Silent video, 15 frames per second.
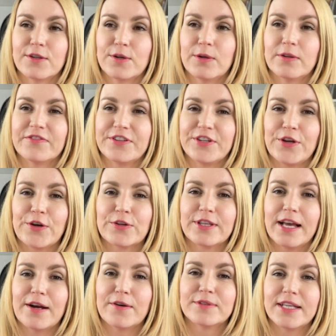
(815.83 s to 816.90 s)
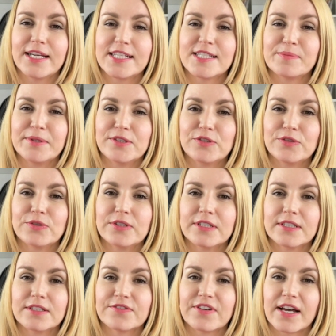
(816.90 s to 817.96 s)
whole video now takes me to
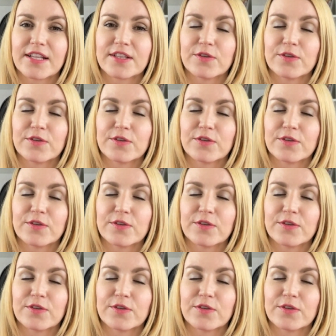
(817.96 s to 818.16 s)
the fact